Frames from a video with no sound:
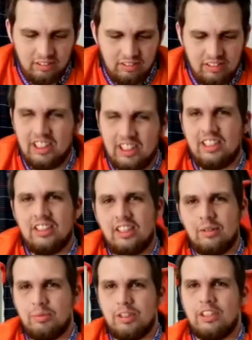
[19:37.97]
No,
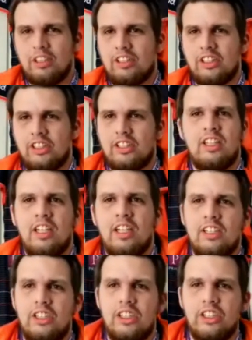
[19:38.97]
I'm good. Just
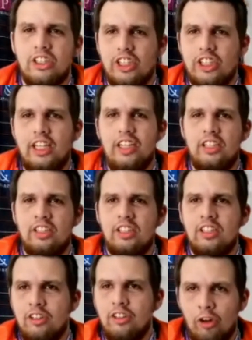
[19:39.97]
a signed,
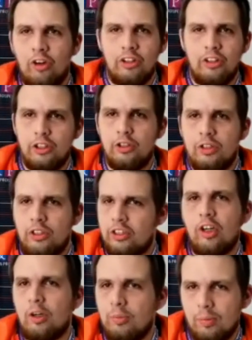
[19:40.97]
non-used
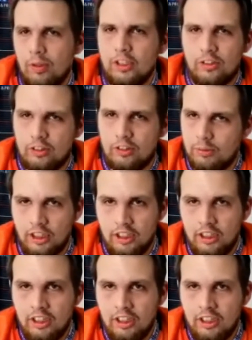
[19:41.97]
top works for me.